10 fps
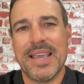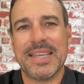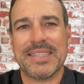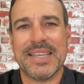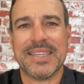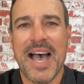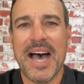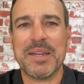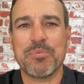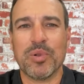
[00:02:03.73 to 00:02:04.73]
He says
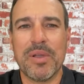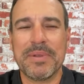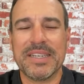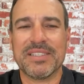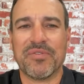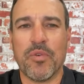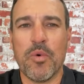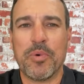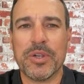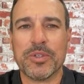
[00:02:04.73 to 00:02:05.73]
unemployment is
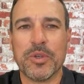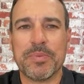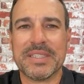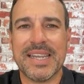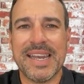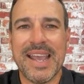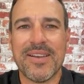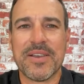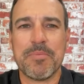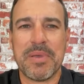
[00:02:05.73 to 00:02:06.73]
4.2%
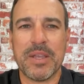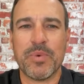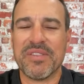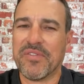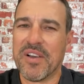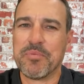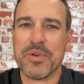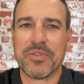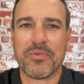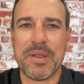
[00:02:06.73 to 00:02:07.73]
now compared with
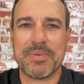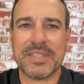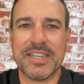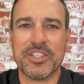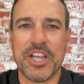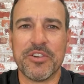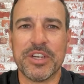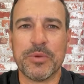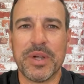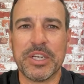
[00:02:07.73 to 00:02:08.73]
5.3%
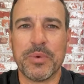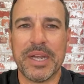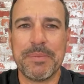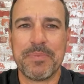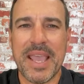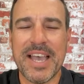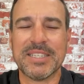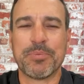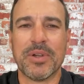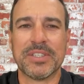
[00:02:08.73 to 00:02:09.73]
January 2020.
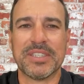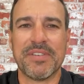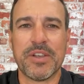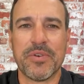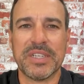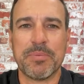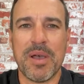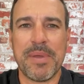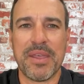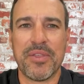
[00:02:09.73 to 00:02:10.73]
House prices have increased
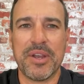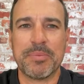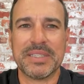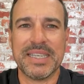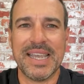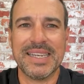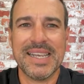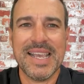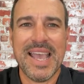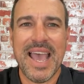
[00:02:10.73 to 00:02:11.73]
by about 30%,
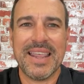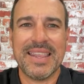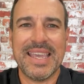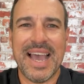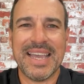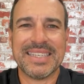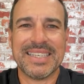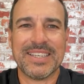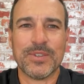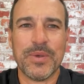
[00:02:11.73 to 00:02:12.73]
and the
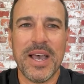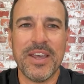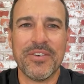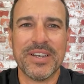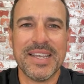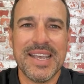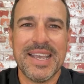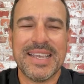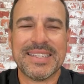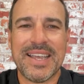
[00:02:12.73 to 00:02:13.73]
ASX 200
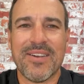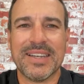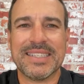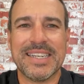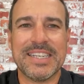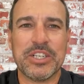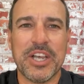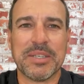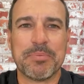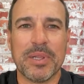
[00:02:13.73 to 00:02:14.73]
is currently sitting
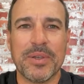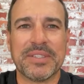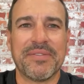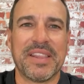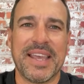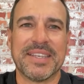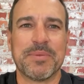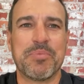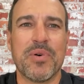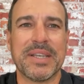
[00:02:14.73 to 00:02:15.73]
just below
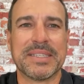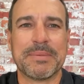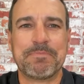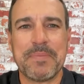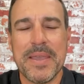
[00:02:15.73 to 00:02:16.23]
7,000 points.